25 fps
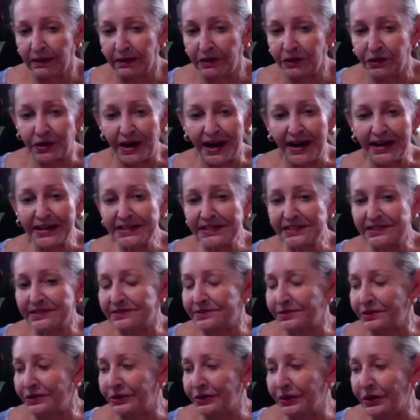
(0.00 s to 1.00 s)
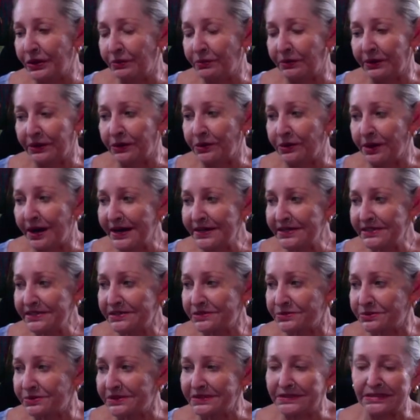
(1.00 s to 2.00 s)
Christ, when Christ
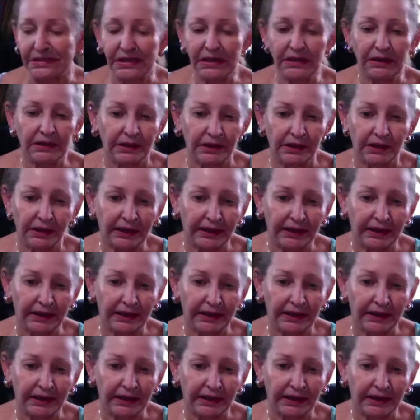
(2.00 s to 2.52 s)
was here